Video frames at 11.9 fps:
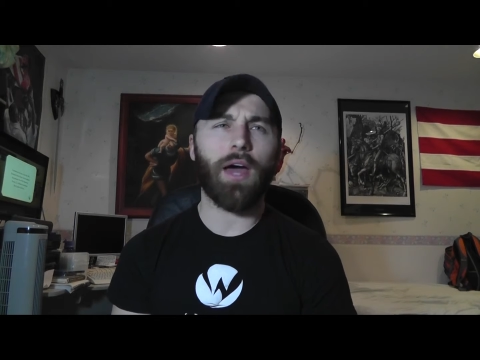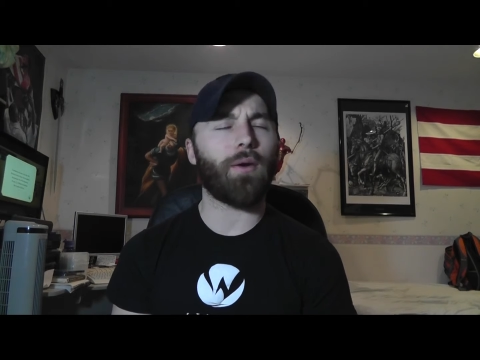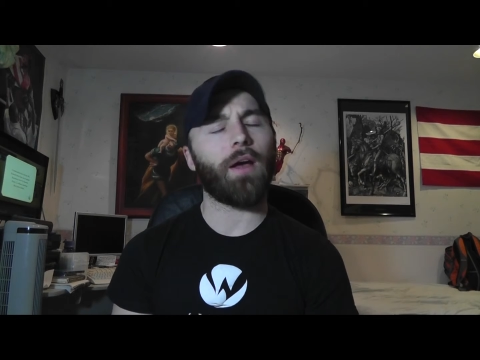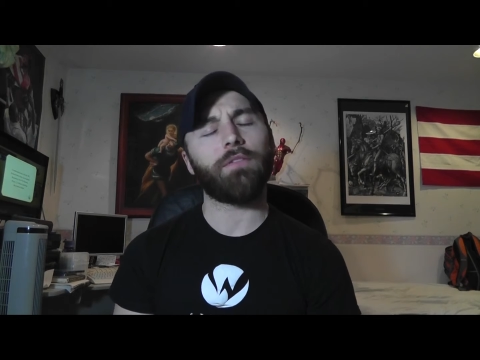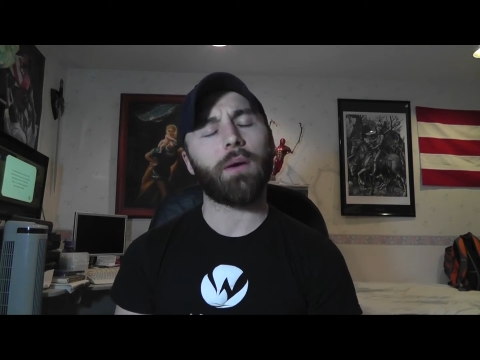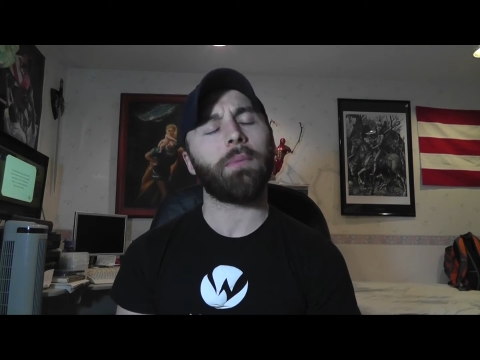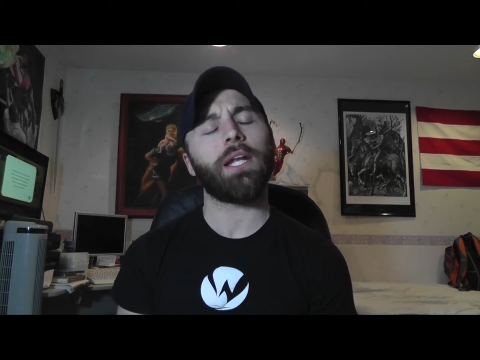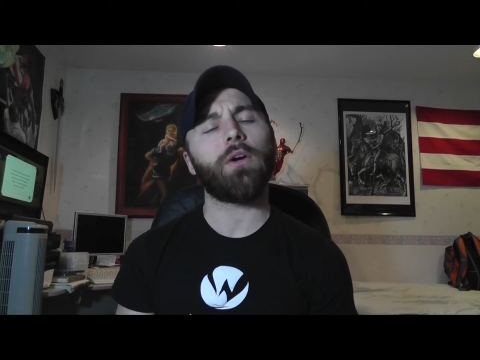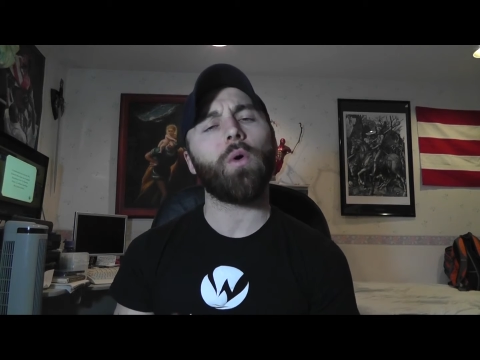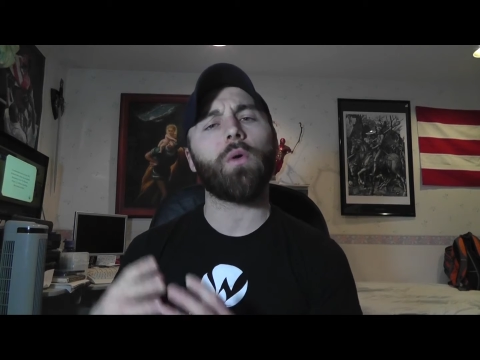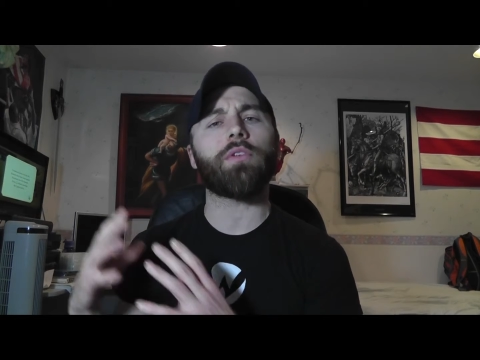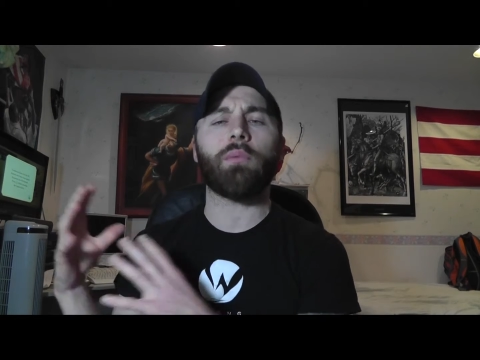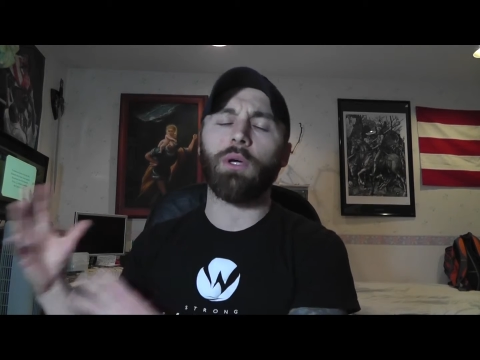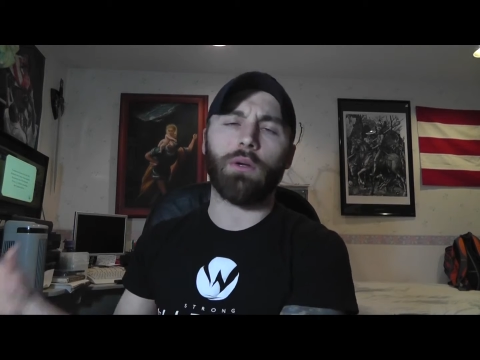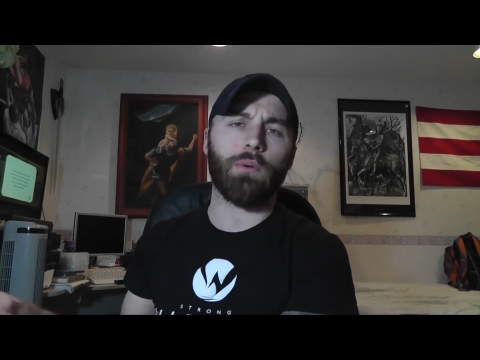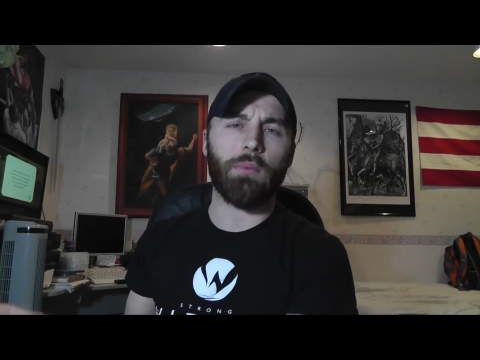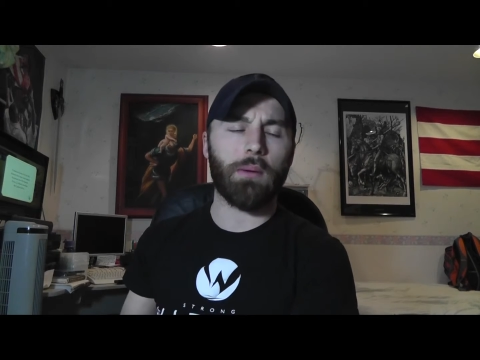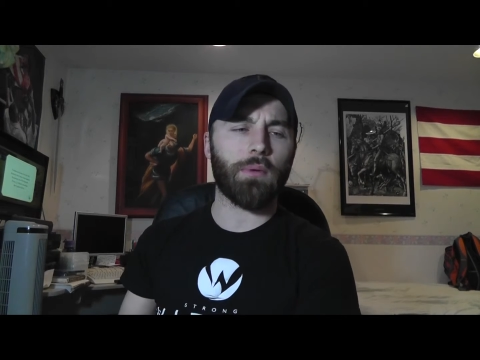I don't have that many goals. I'm going
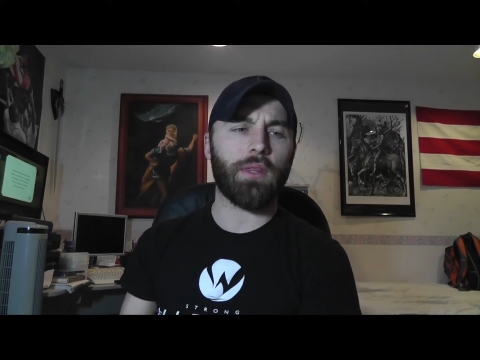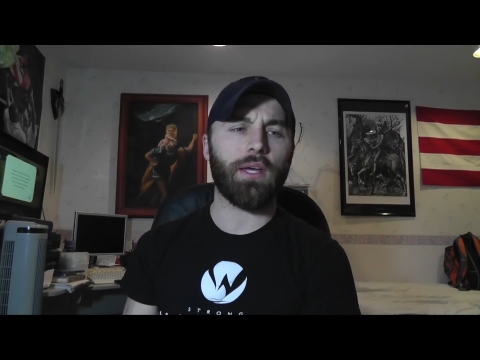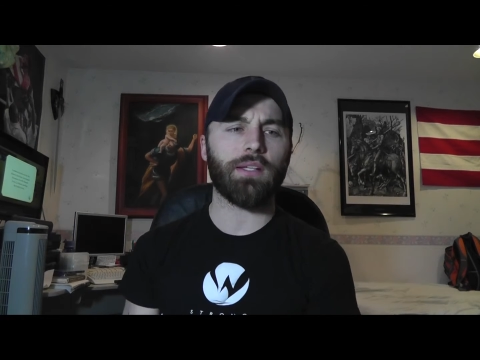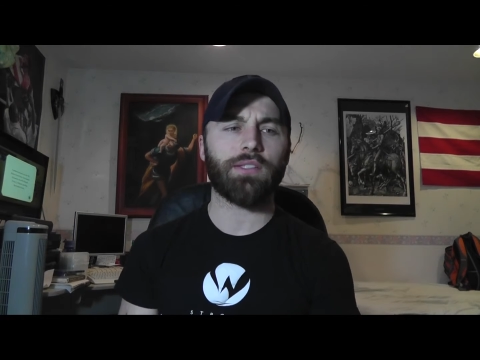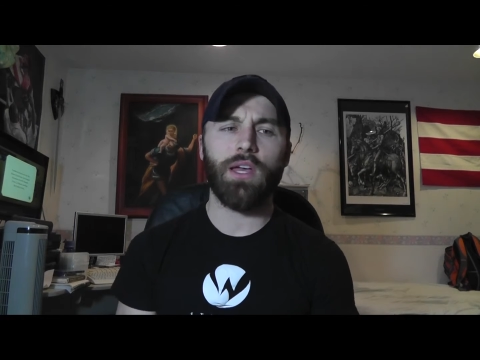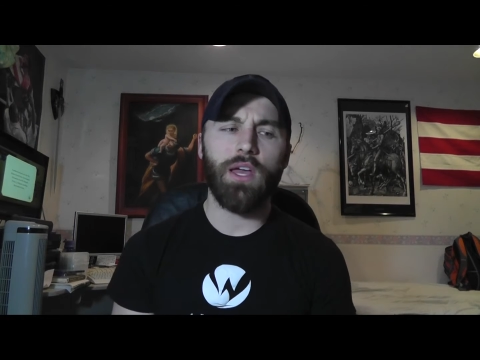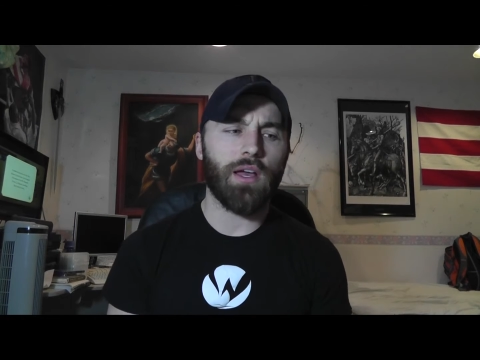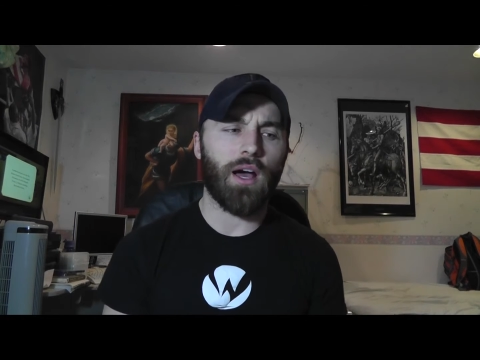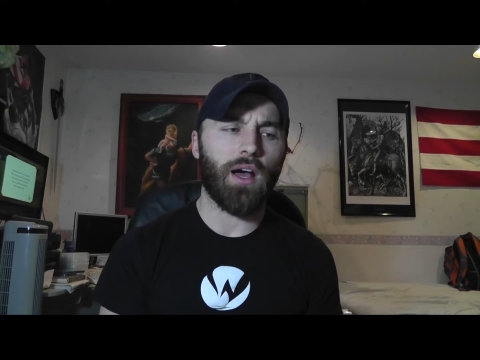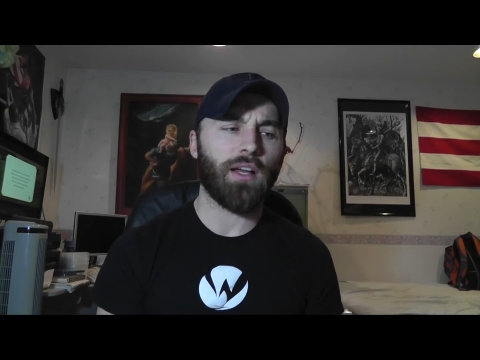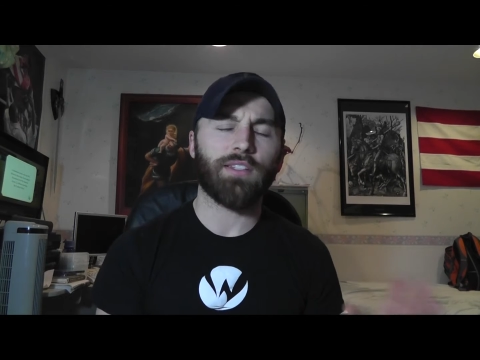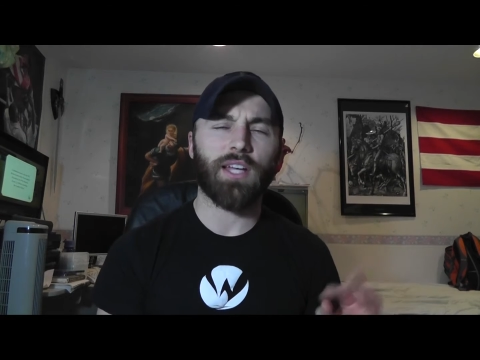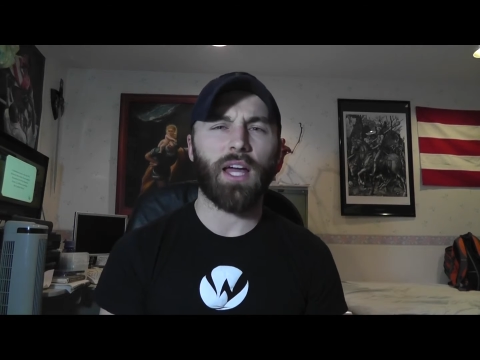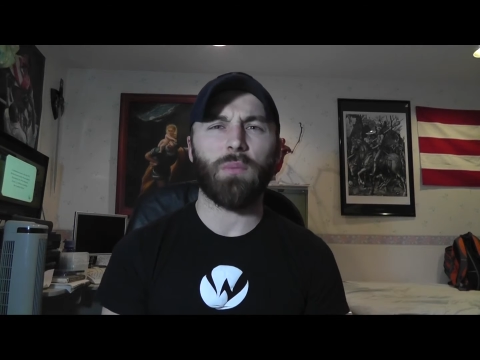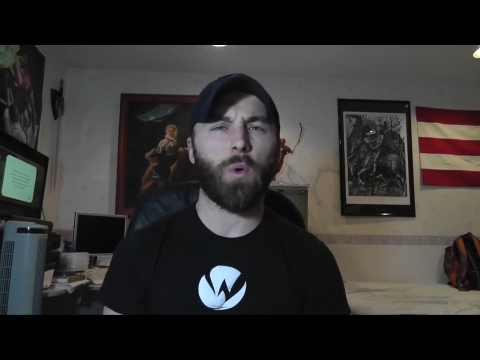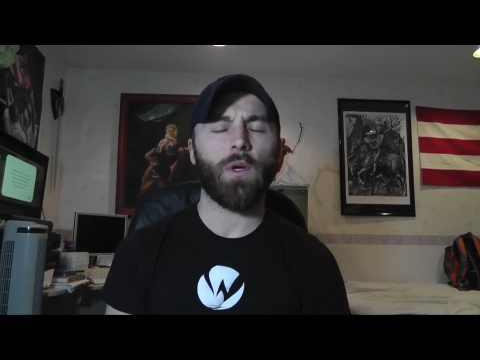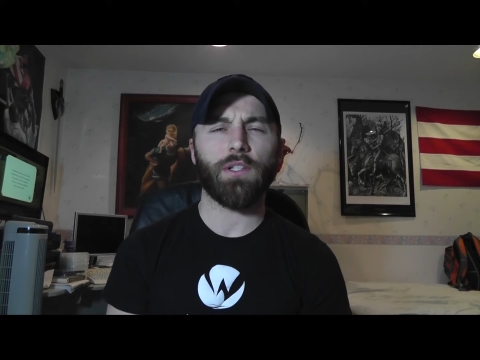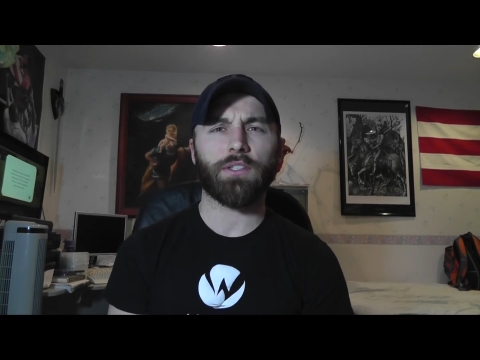to remember this. It's kind
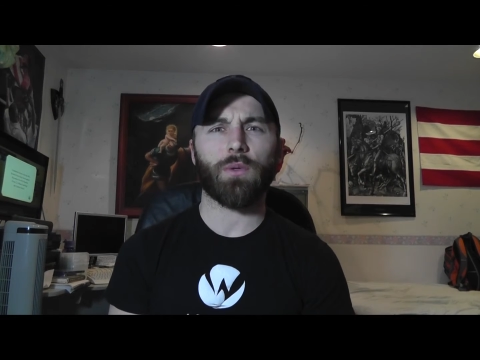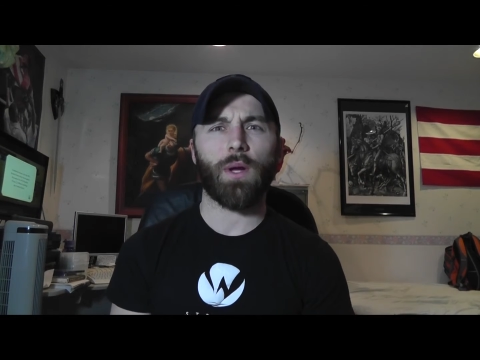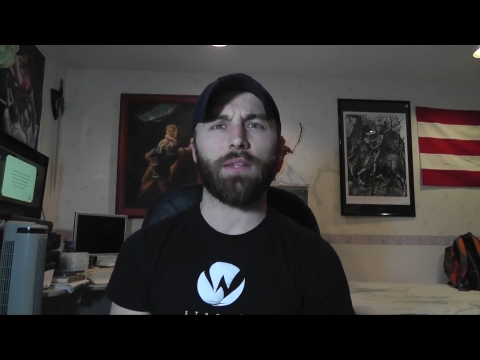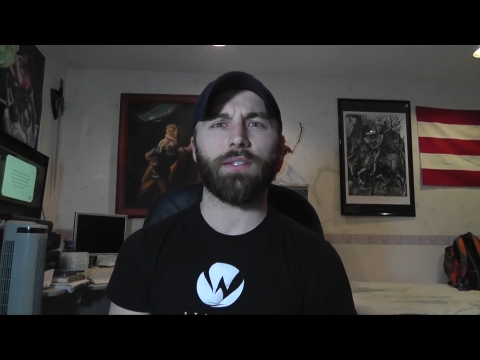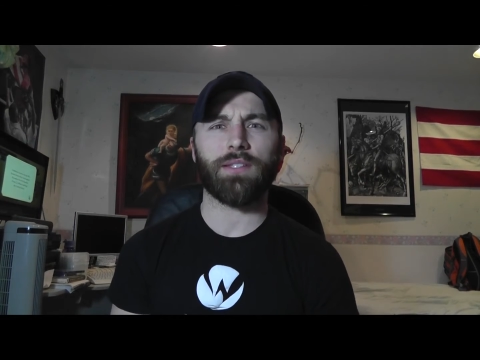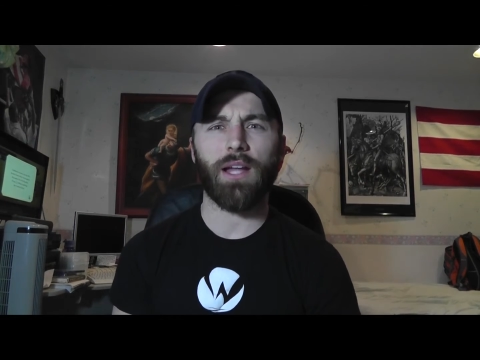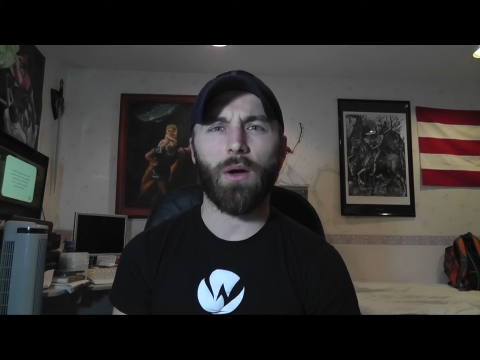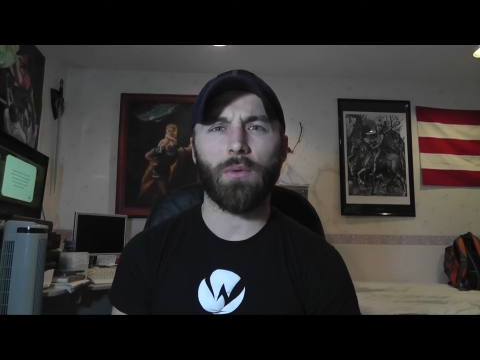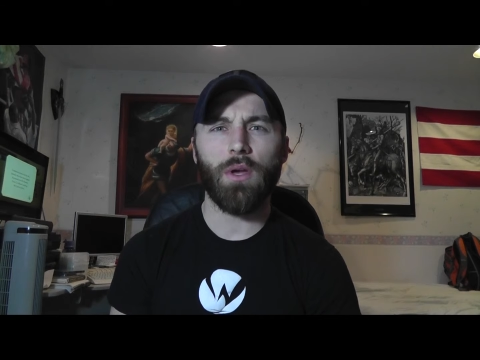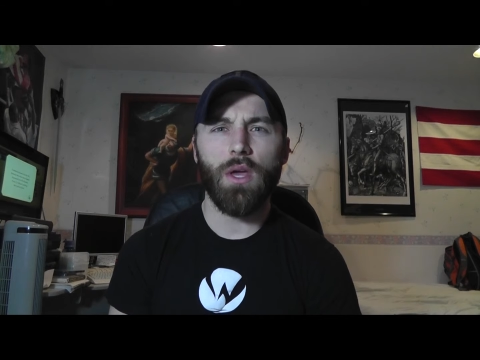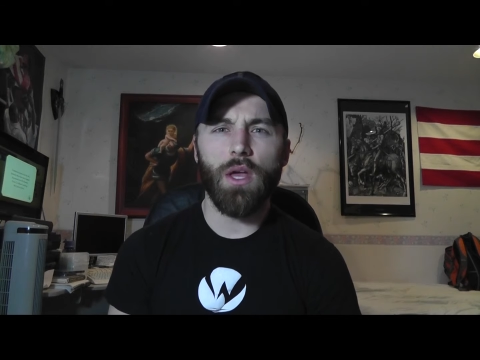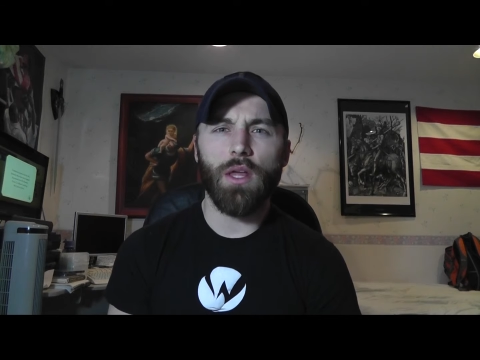of pointless to write this down.